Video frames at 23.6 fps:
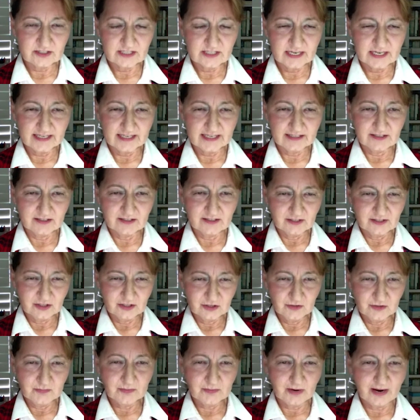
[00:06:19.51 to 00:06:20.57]
and
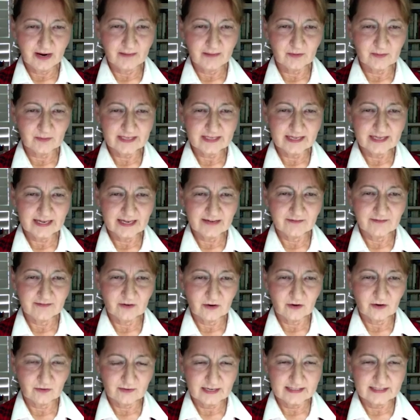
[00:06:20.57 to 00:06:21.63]
you probably have
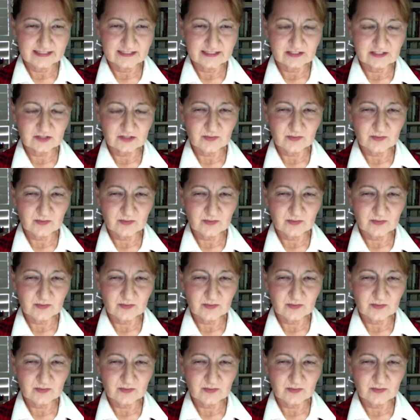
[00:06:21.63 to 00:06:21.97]
already as